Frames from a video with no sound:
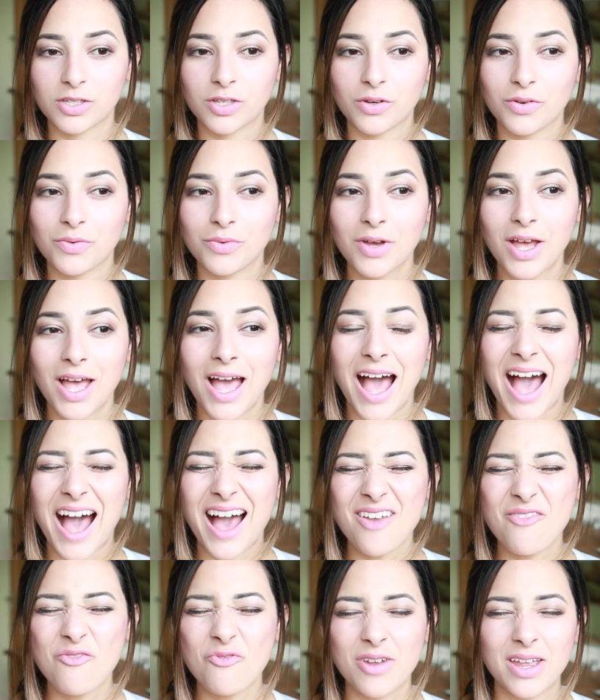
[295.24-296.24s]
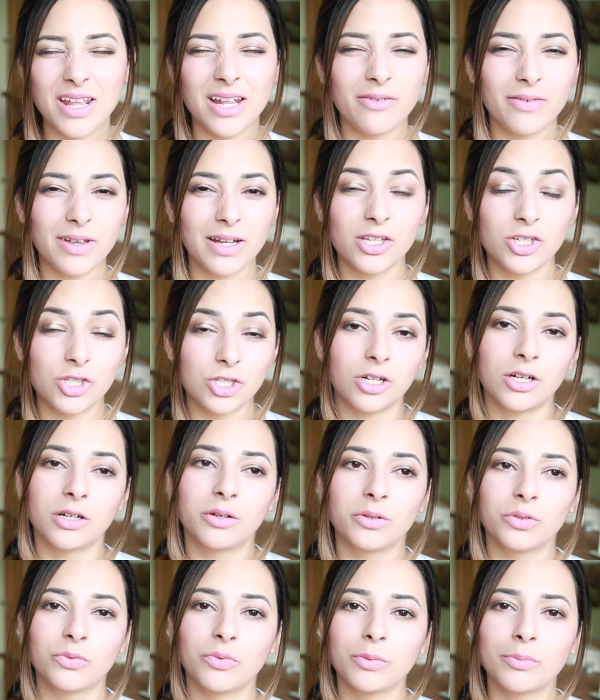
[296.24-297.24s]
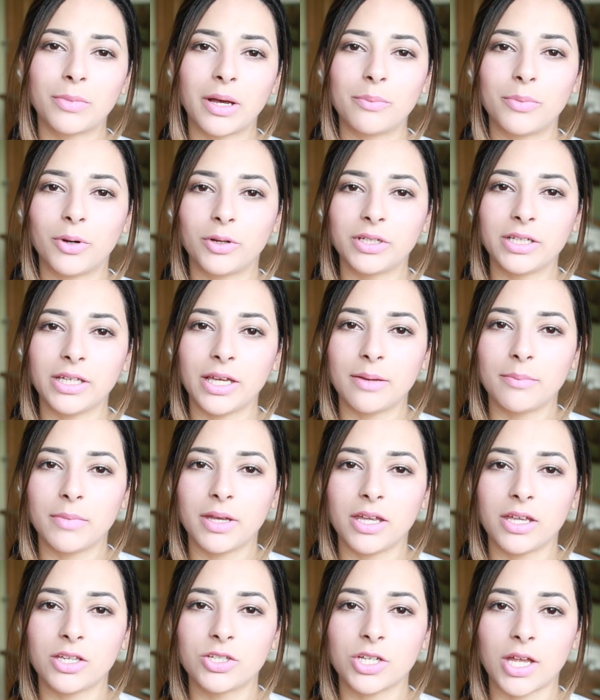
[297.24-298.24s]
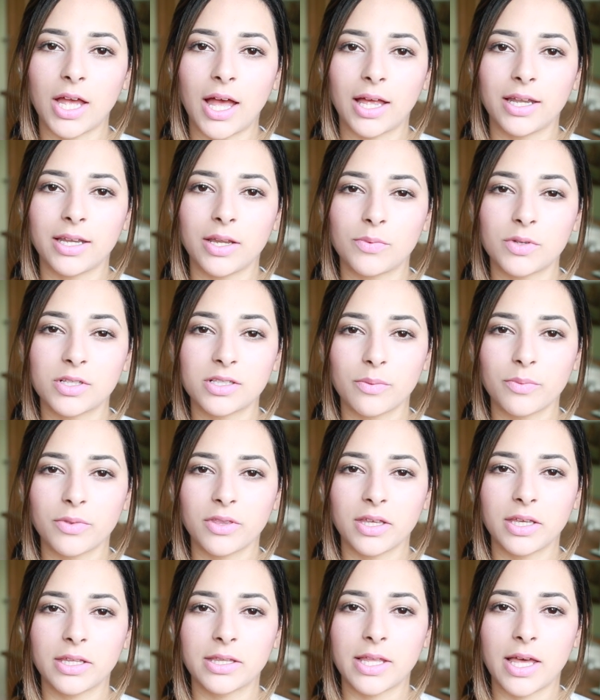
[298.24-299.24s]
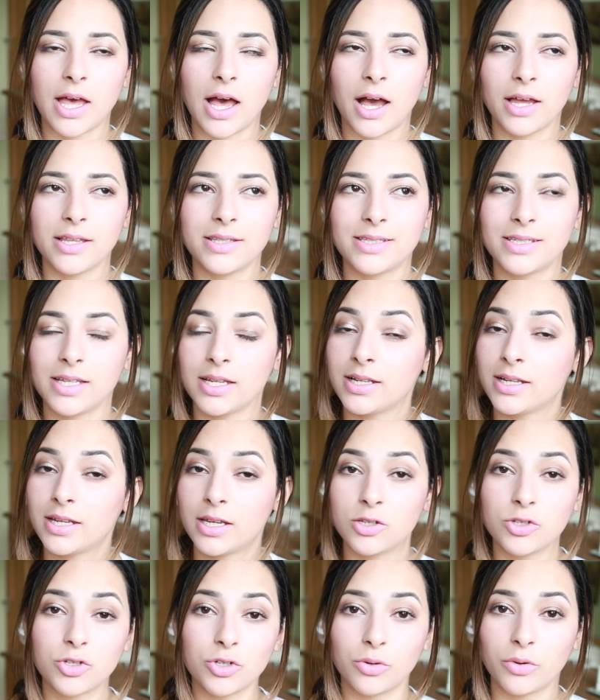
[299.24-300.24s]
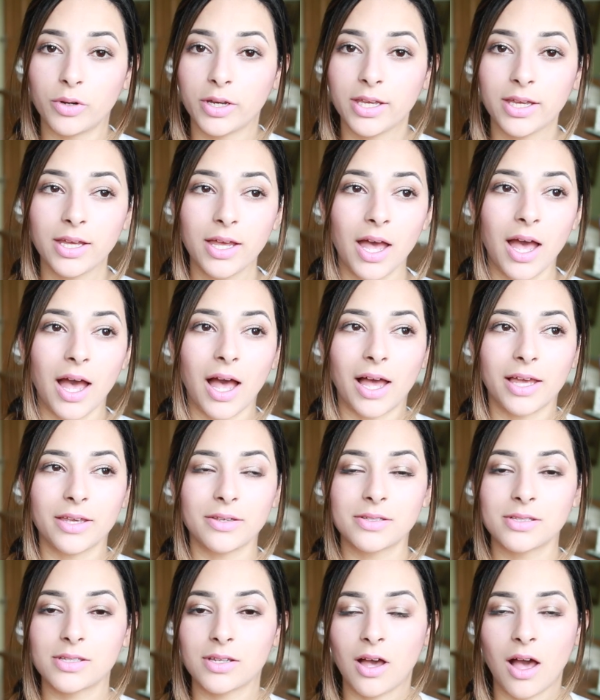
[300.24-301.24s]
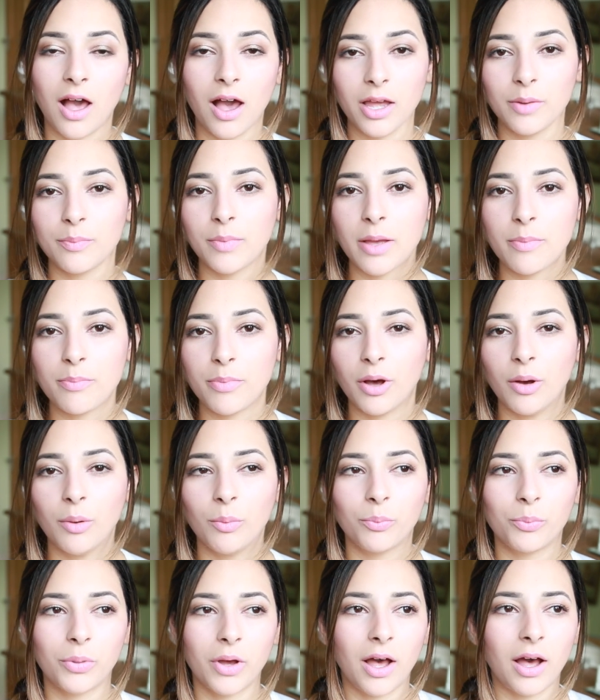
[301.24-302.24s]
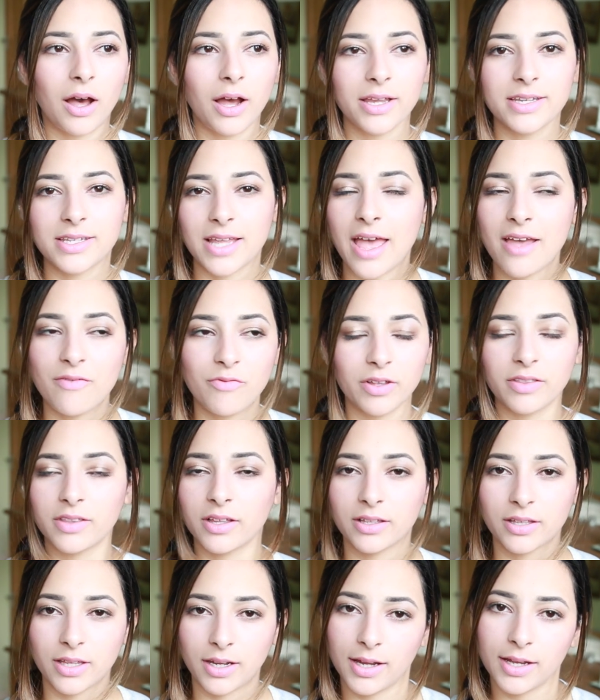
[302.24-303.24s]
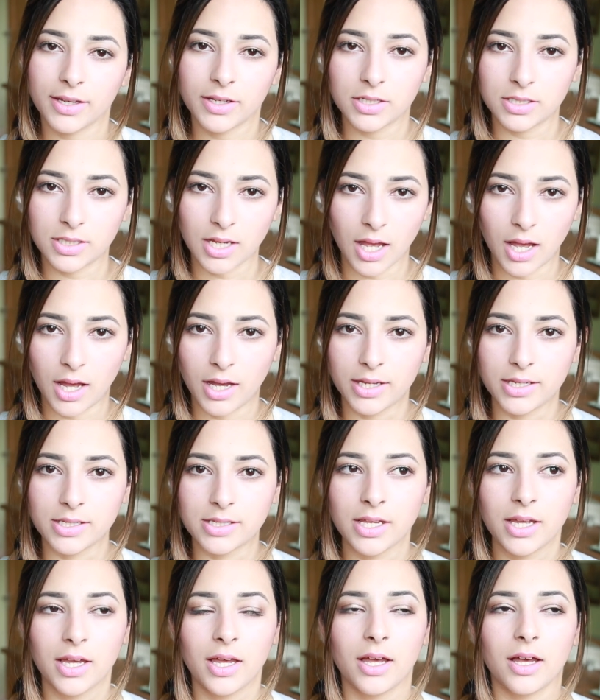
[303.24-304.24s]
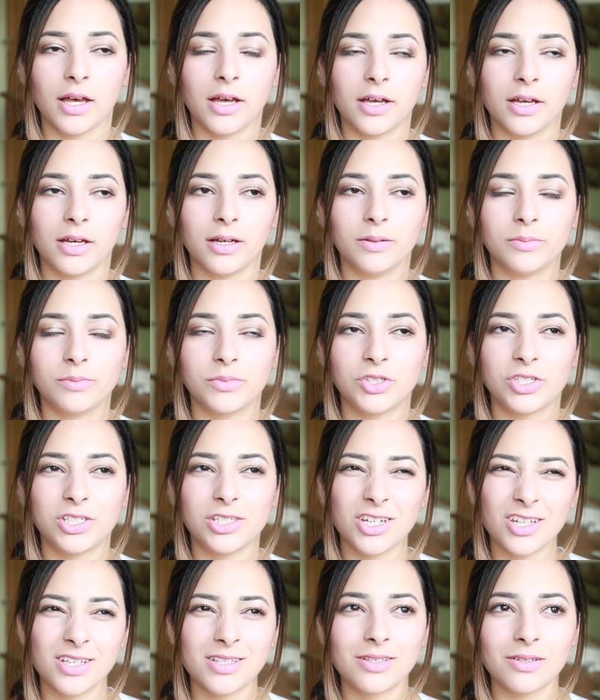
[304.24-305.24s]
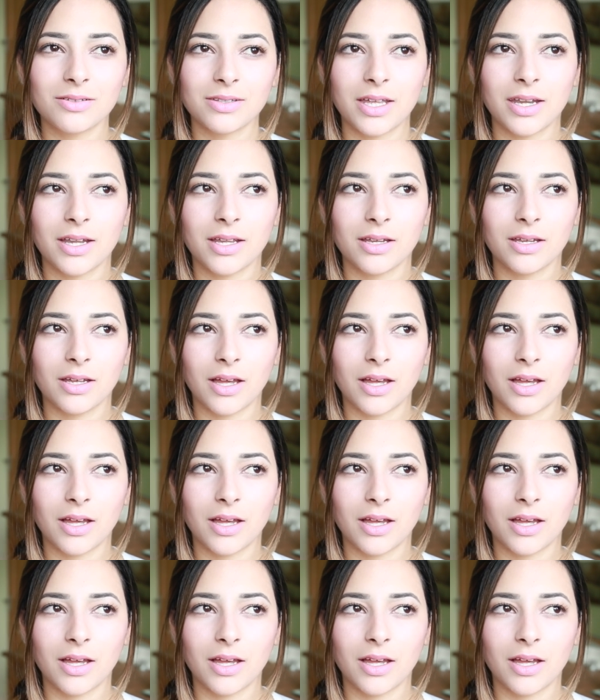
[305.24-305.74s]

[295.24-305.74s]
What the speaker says: So I really, really struggled with my body image, and it was something that I didn't enjoy. I used to hide my bump, hide everything that I could hide, just so that